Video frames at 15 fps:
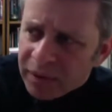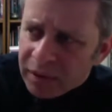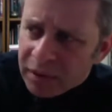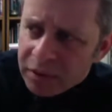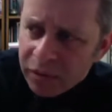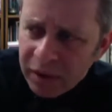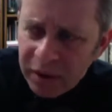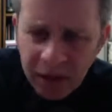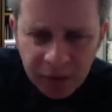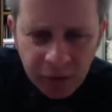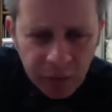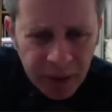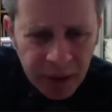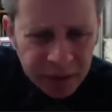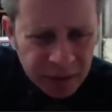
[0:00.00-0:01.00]
doesn't really have a
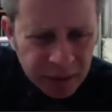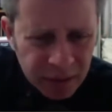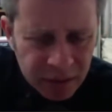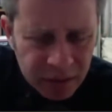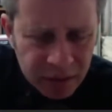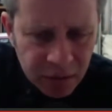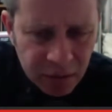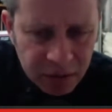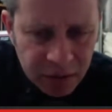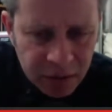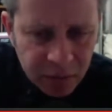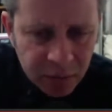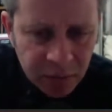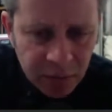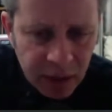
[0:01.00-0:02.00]
pattern. It's quite
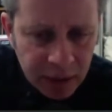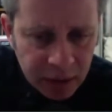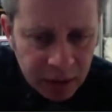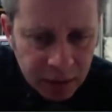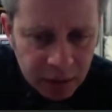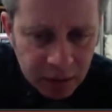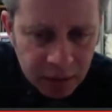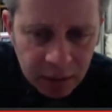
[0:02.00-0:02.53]
sporadic,